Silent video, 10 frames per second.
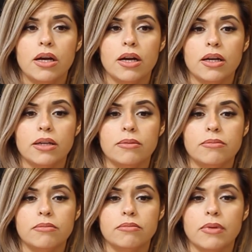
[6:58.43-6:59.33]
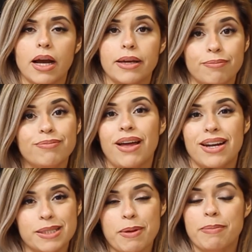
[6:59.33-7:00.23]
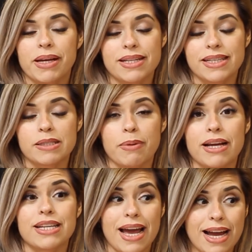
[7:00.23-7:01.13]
I'm not gonna say a splash. I